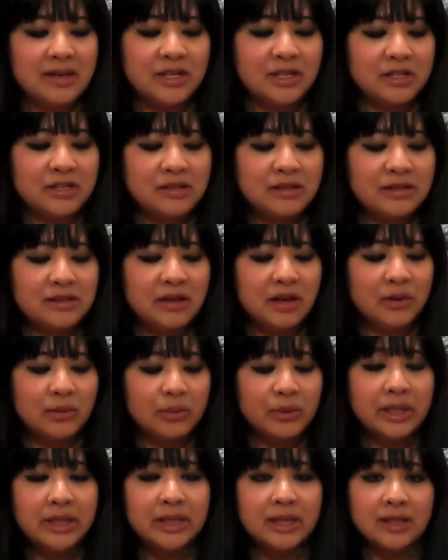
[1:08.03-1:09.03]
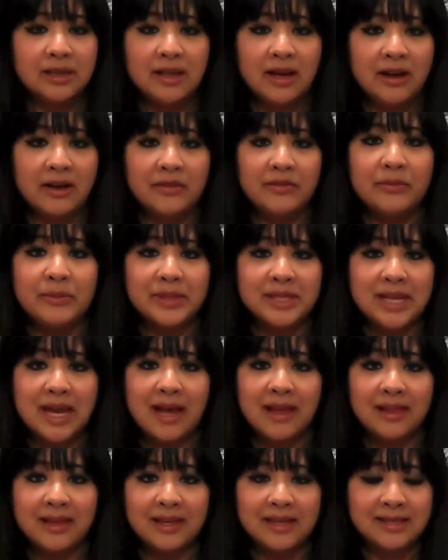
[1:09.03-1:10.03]
I just I really love
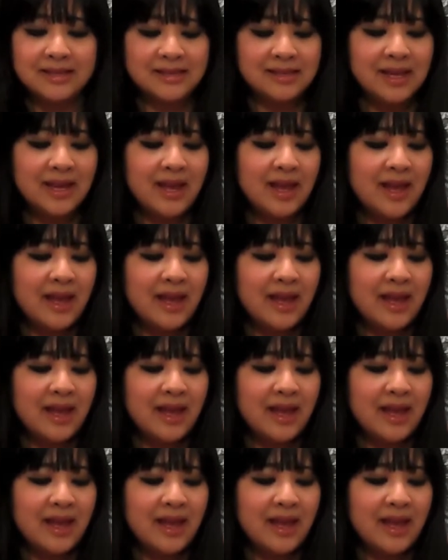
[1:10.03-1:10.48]
metallics